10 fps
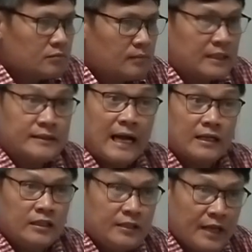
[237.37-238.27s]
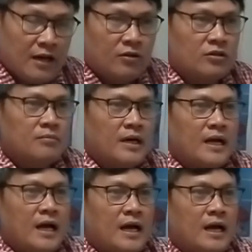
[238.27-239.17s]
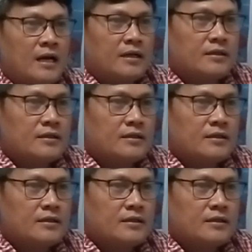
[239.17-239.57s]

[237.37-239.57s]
Magtackle na og mga